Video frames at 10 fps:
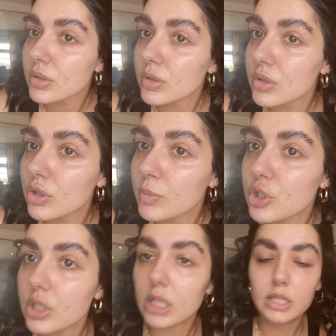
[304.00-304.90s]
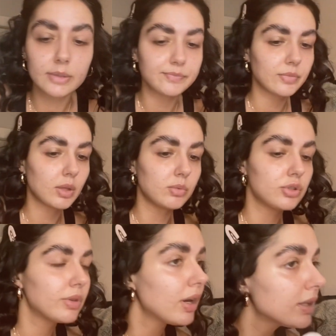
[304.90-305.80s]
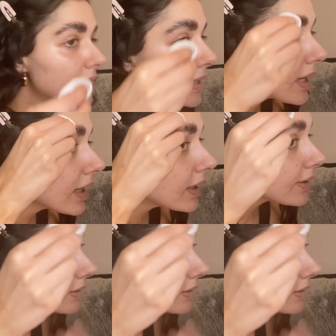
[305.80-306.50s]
so much neater. I'll do the other side.